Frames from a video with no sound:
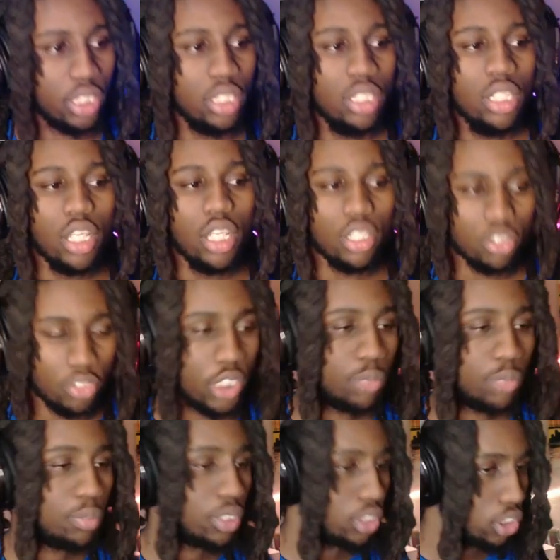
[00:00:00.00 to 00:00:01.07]
Increased
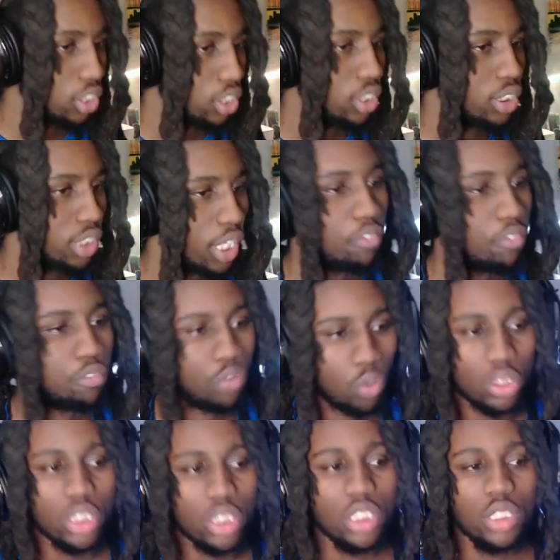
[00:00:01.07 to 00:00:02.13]
berserk state
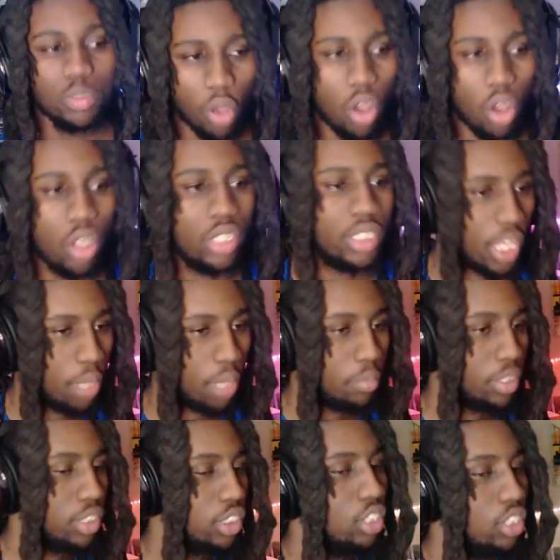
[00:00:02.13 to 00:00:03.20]
frozen spawn damage
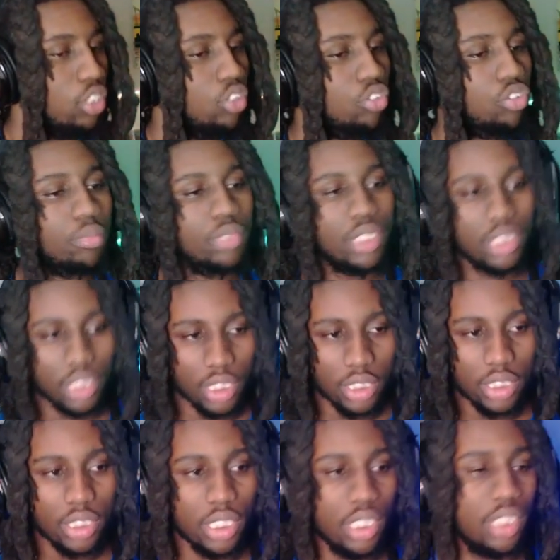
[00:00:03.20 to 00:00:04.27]
from
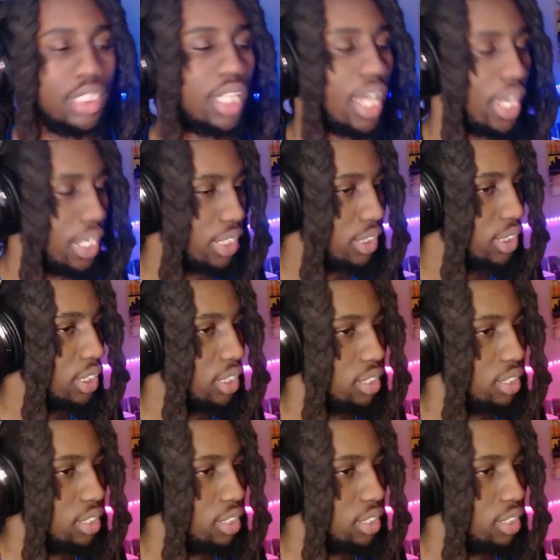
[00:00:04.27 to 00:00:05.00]
16 to 18.